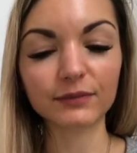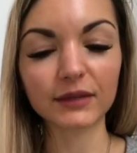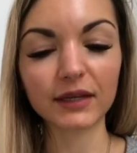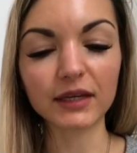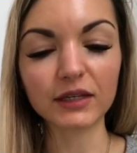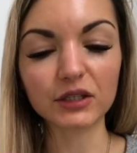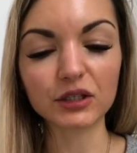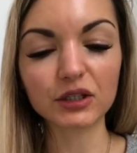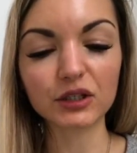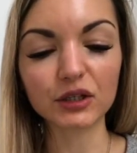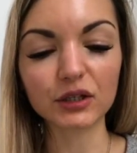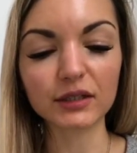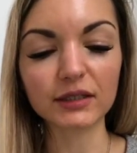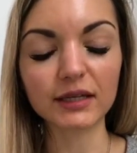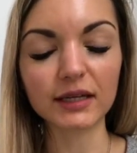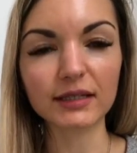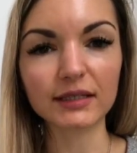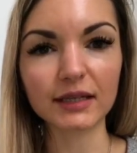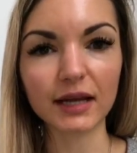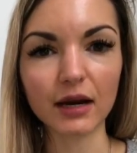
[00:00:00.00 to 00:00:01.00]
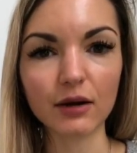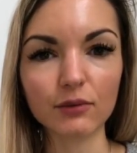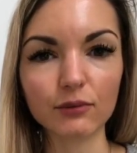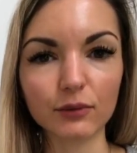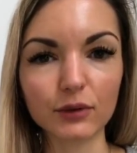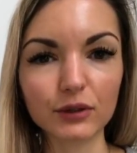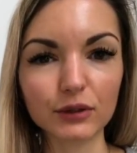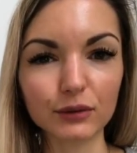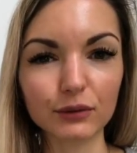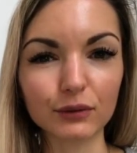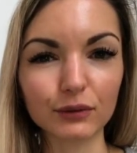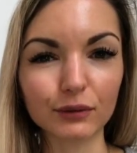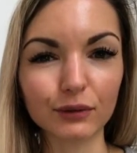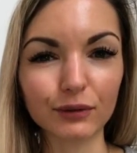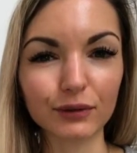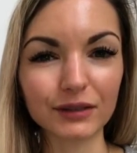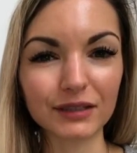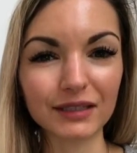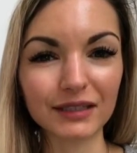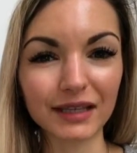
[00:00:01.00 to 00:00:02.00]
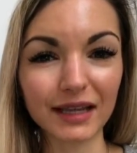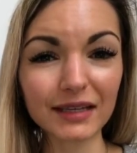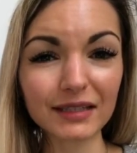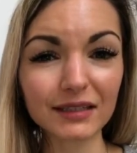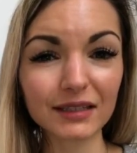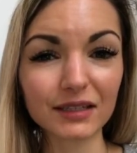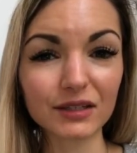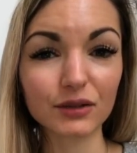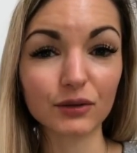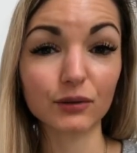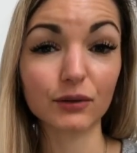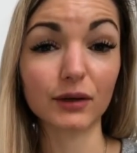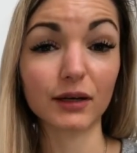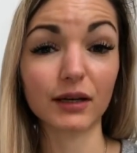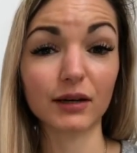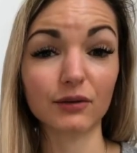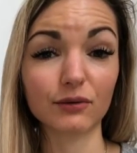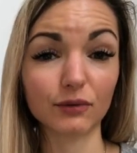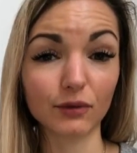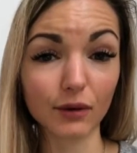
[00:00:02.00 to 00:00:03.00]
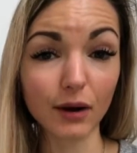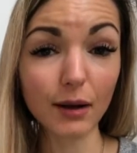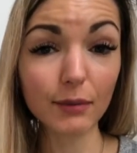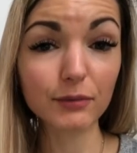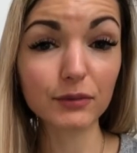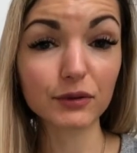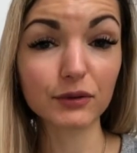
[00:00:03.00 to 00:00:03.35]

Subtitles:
It's just that Saturn wants you to learn these lessons so you can grow up,